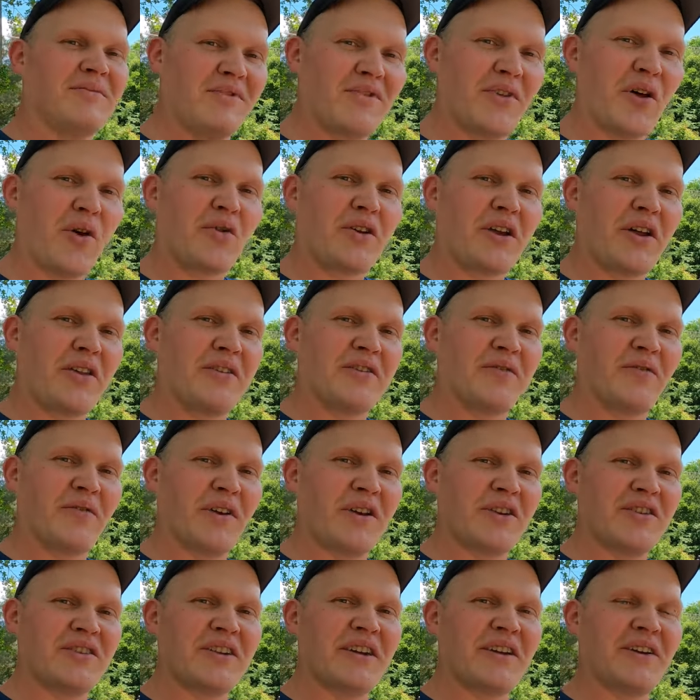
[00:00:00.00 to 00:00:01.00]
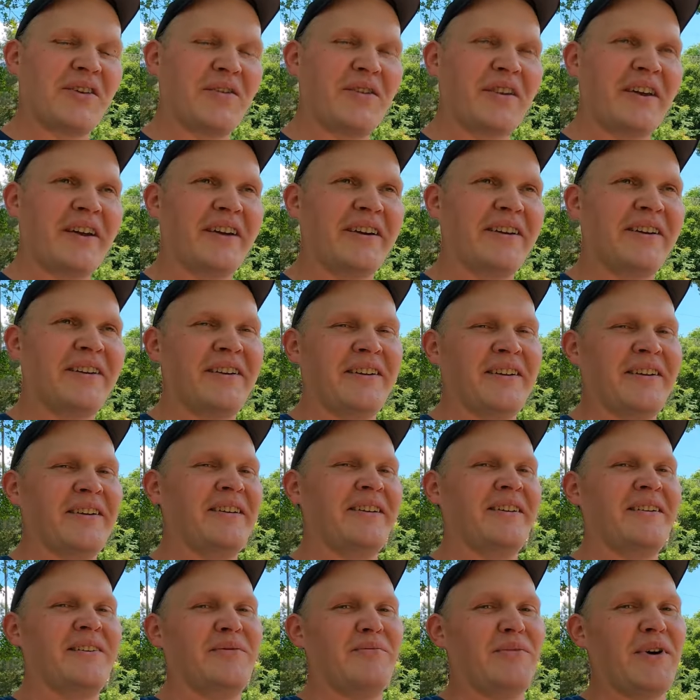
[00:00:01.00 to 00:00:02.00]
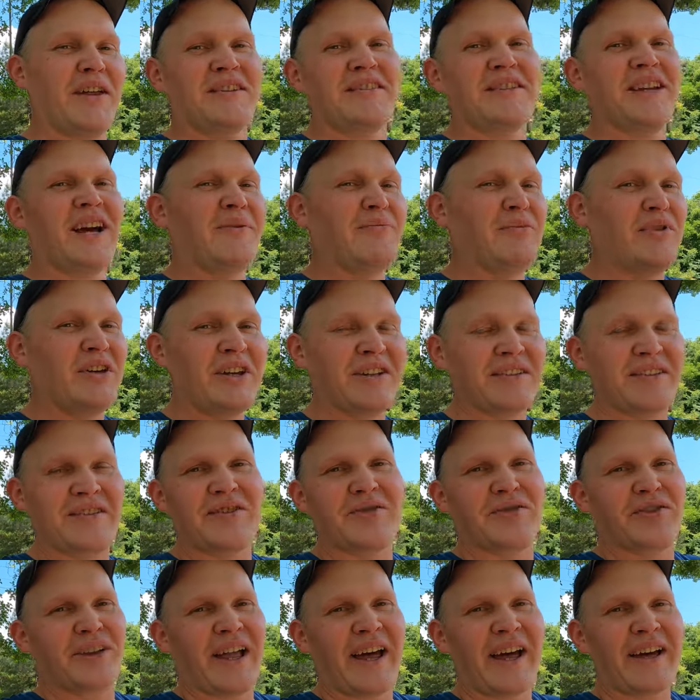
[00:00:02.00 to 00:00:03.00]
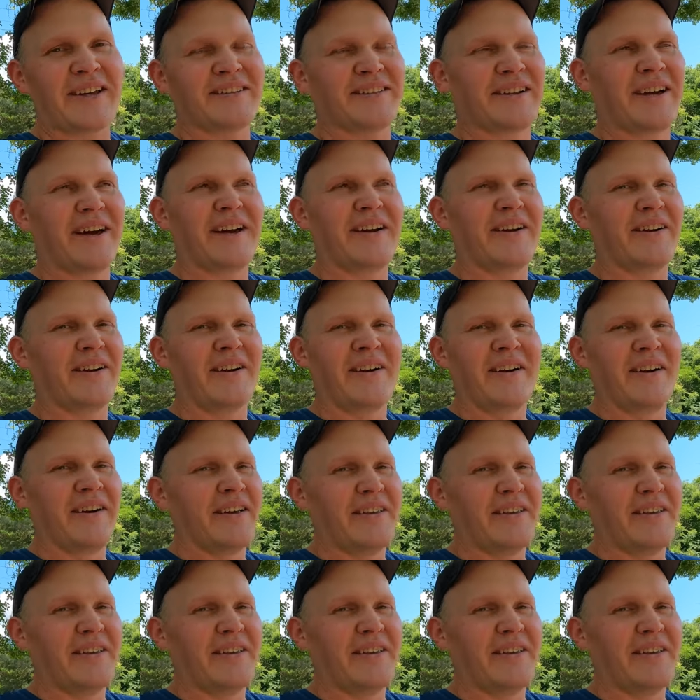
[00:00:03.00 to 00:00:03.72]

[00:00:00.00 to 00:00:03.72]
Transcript: throw another fresh set on there, by the time you get to your last tire,